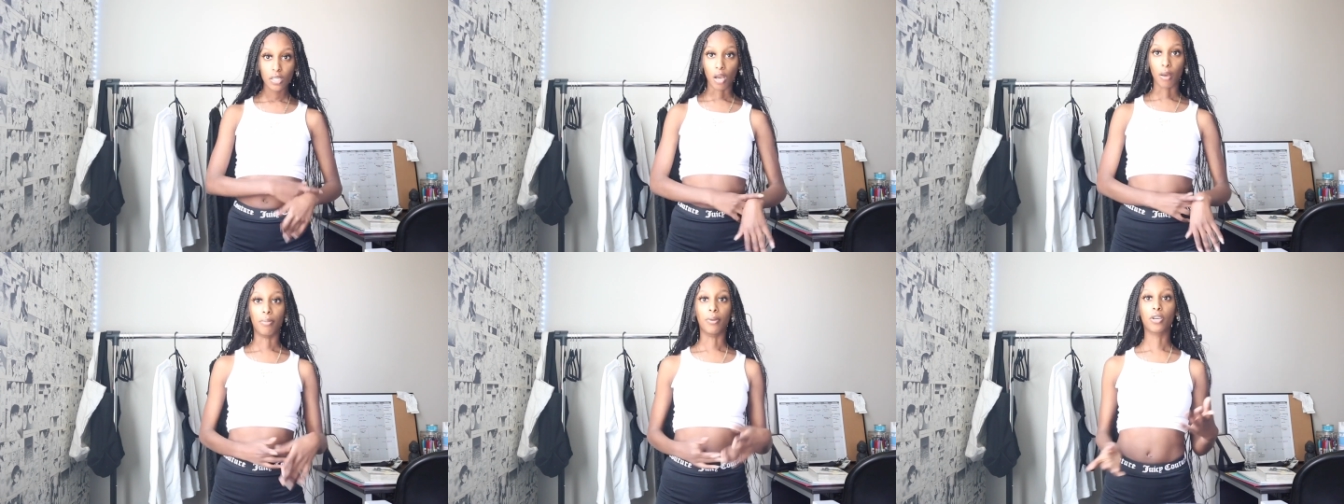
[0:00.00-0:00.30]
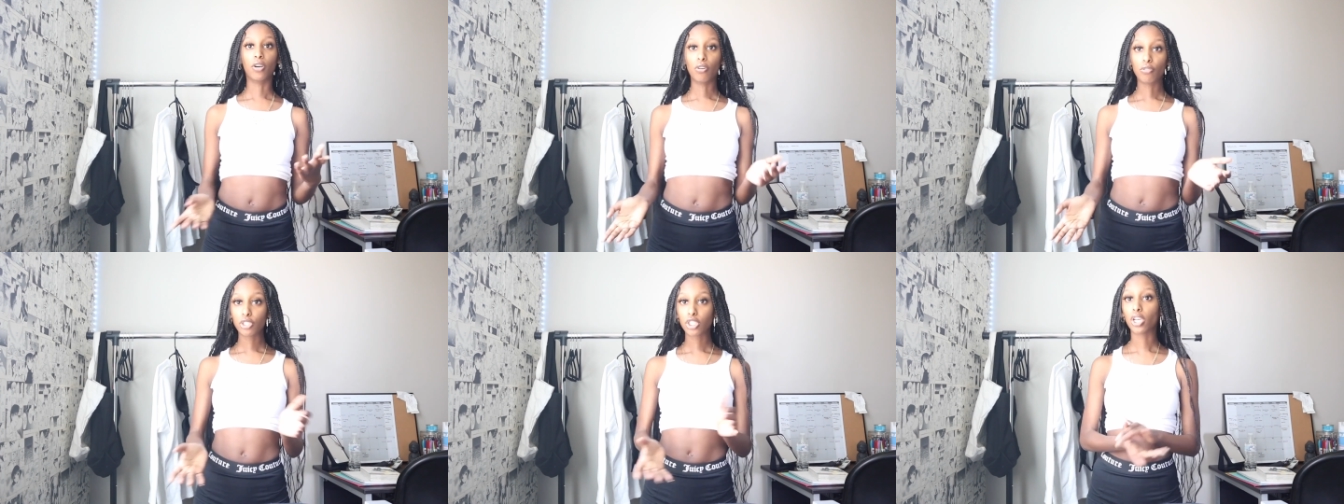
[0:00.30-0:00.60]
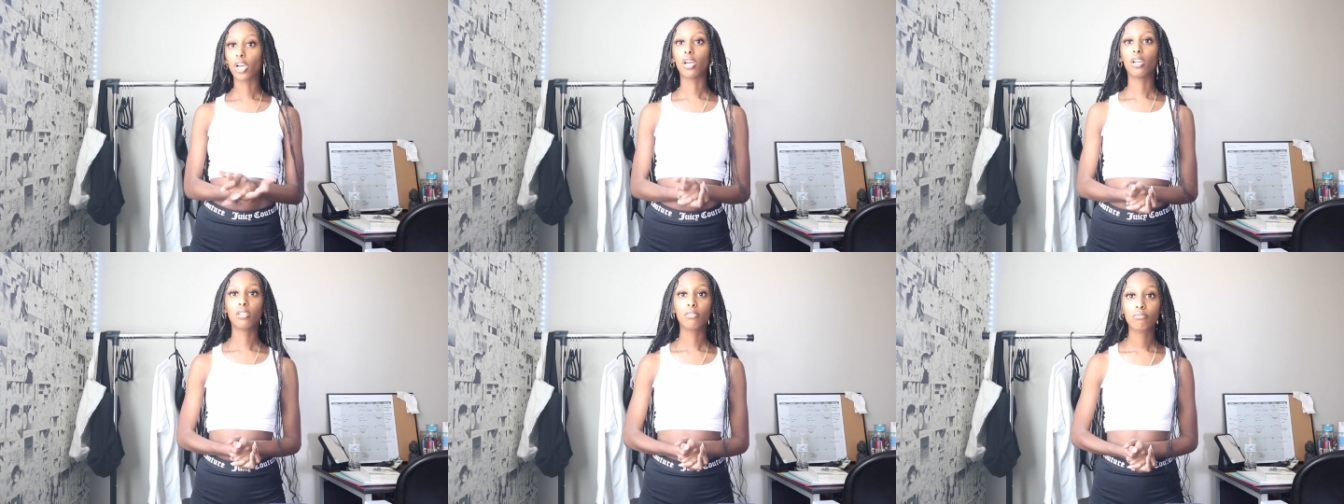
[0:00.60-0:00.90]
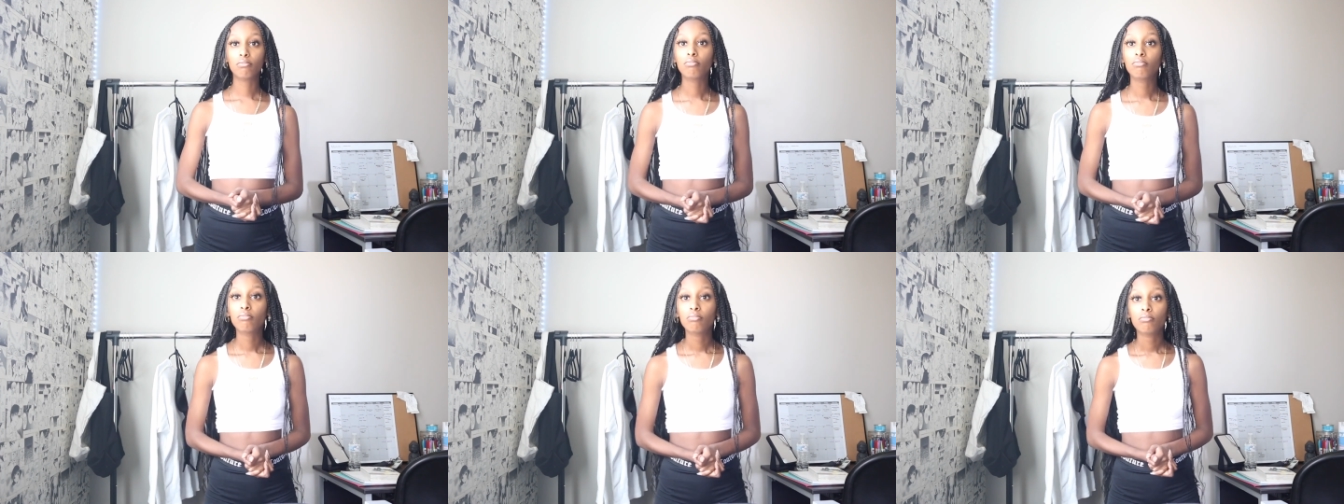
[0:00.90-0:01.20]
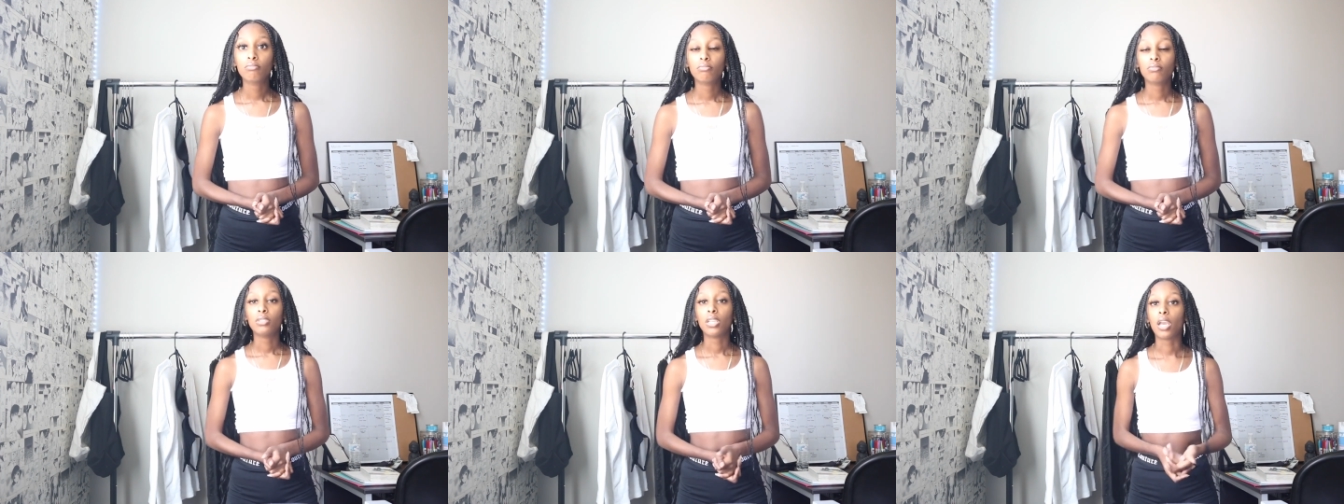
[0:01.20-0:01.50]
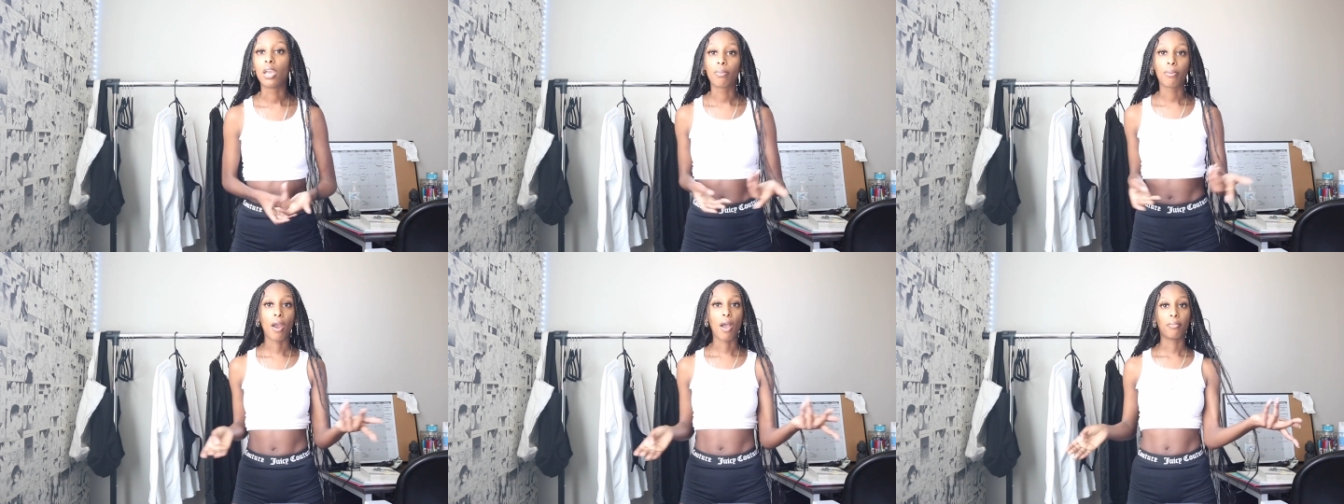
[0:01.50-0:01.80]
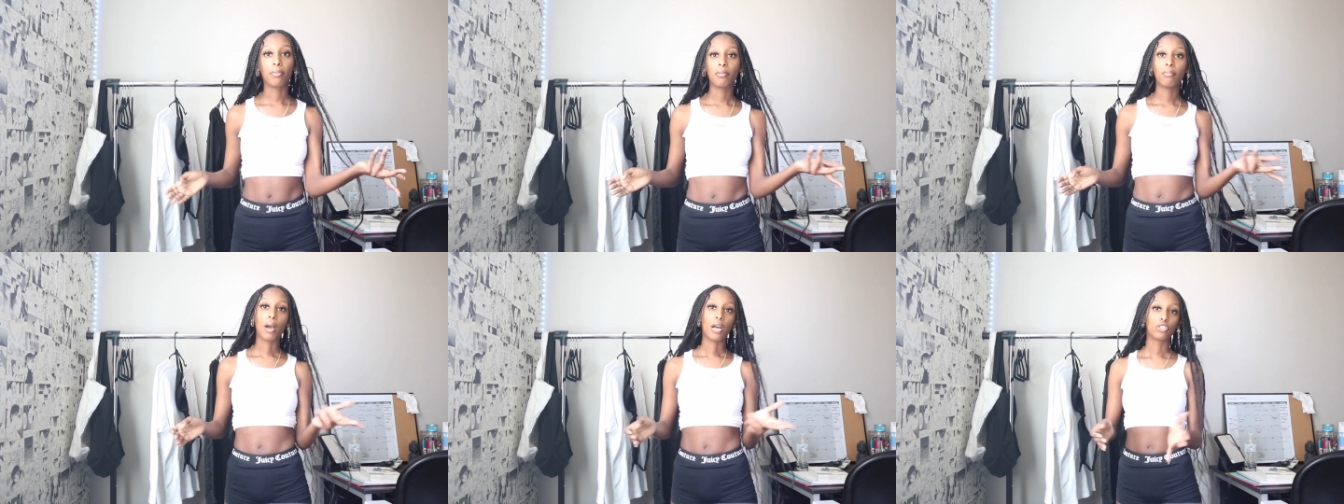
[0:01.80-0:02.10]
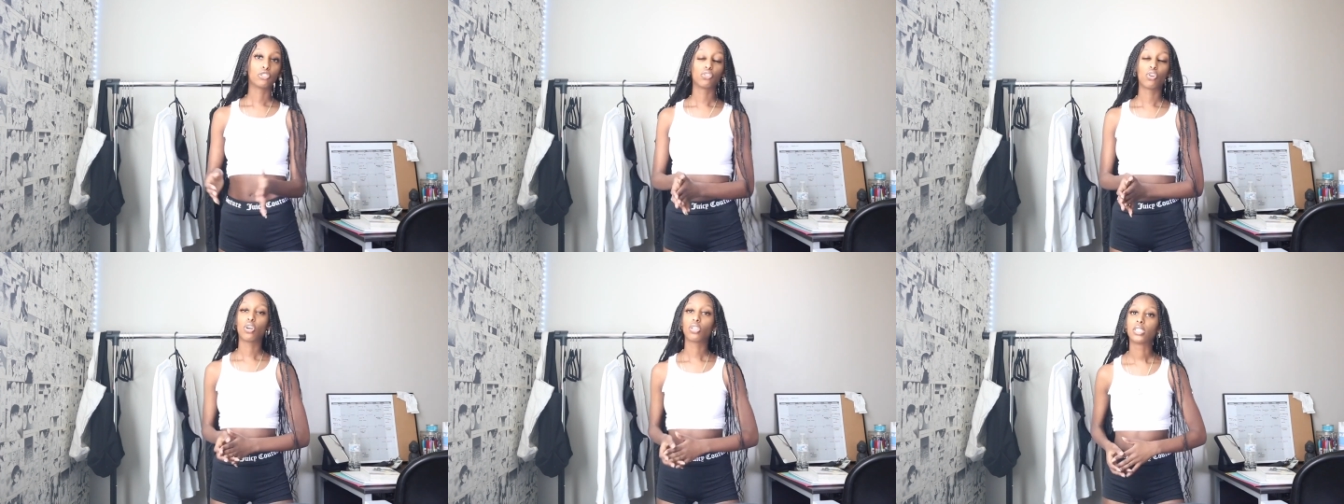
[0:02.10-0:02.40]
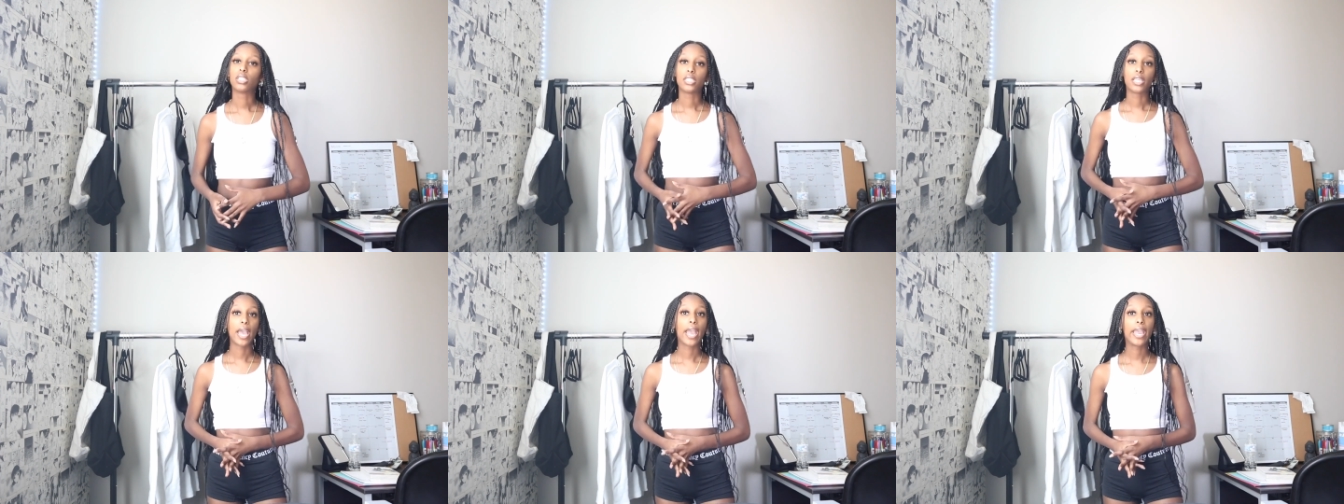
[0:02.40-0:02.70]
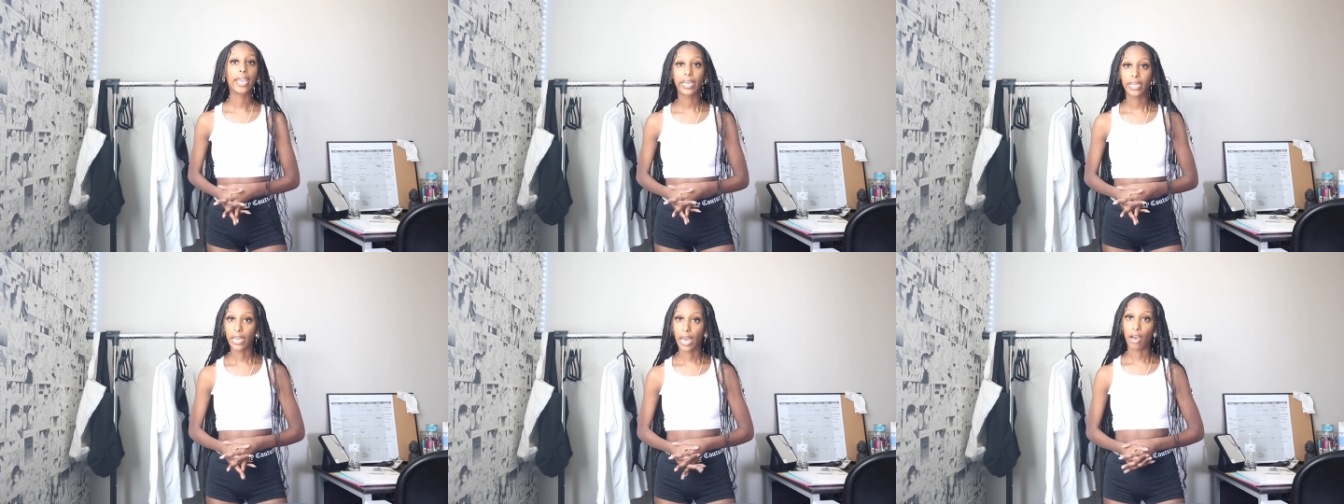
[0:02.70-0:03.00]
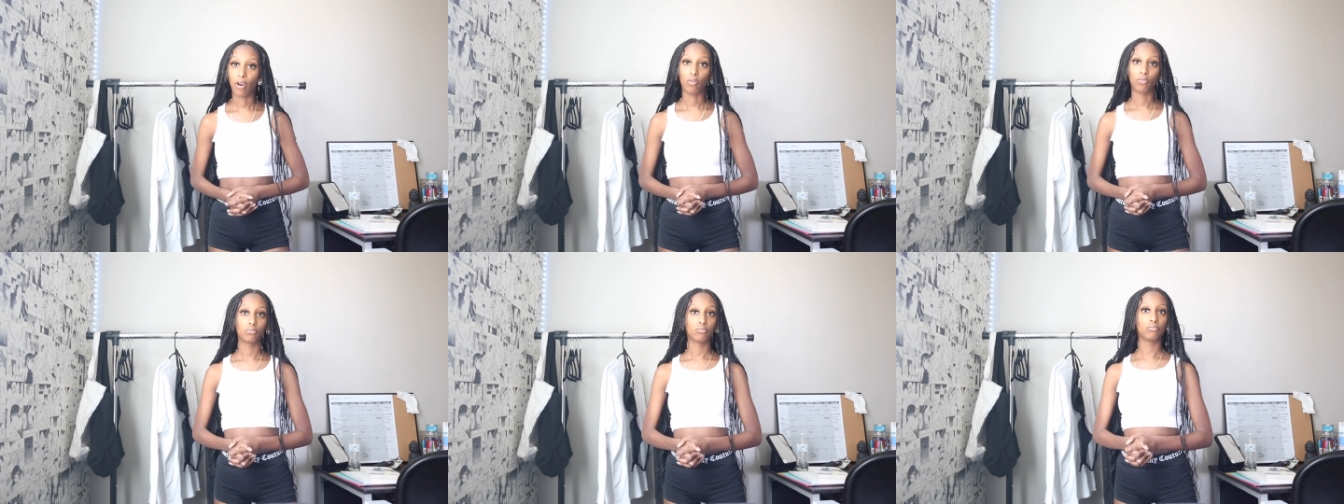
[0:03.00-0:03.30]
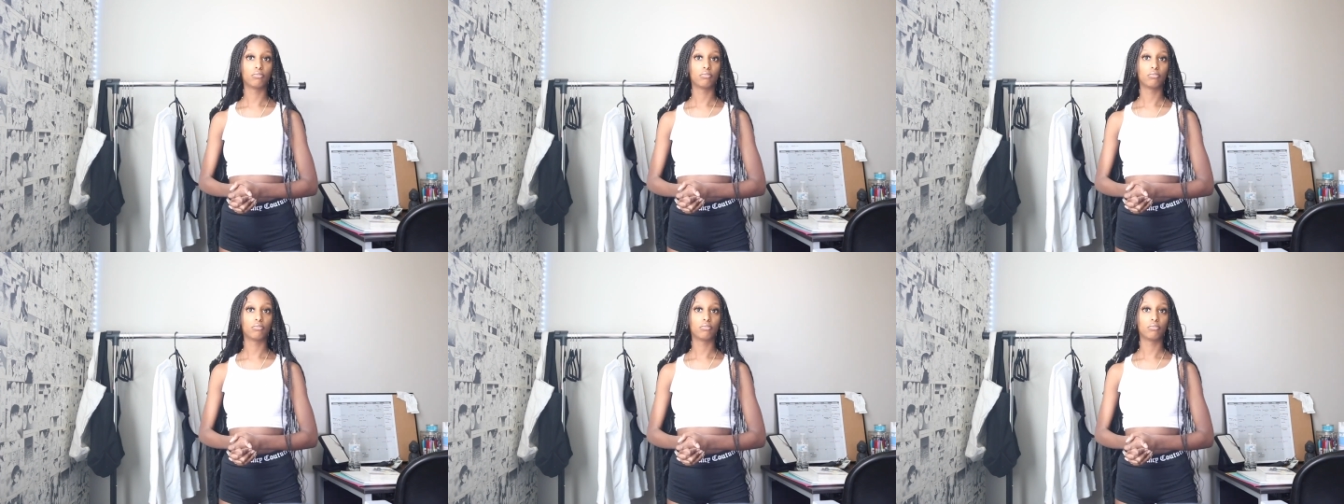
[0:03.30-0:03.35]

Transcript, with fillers: a big old shirt, and probably my drawers is hanging out.